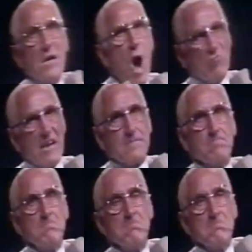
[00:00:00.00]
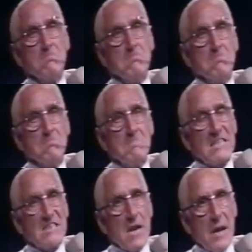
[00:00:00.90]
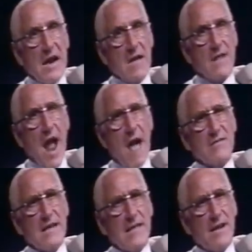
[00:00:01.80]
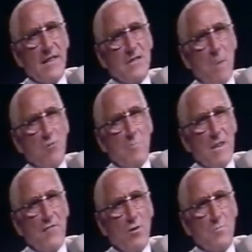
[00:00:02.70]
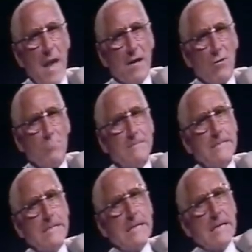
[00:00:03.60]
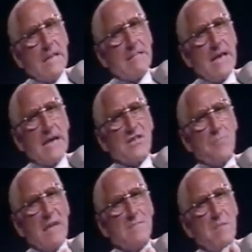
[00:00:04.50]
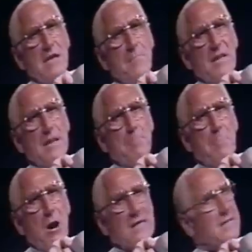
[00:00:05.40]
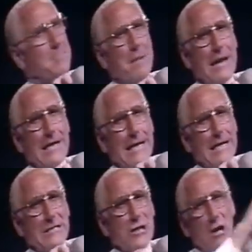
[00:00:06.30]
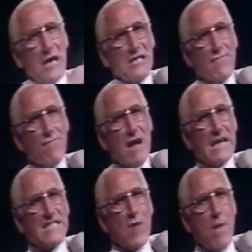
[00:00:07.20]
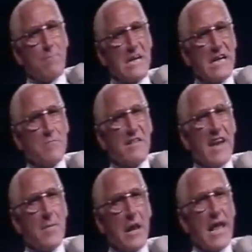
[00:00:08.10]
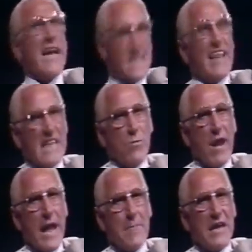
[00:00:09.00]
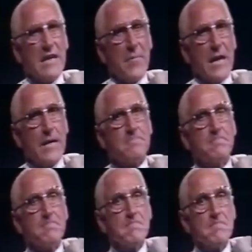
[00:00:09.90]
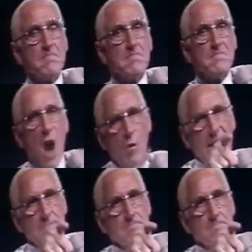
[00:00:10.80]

Hold it. Now, General MacArthur, I was elected to this post by the folks back home, and they expect me to be the boss, and by God, as long as a frog is a reptile with edible legs, that's what I mean to be. Hold it.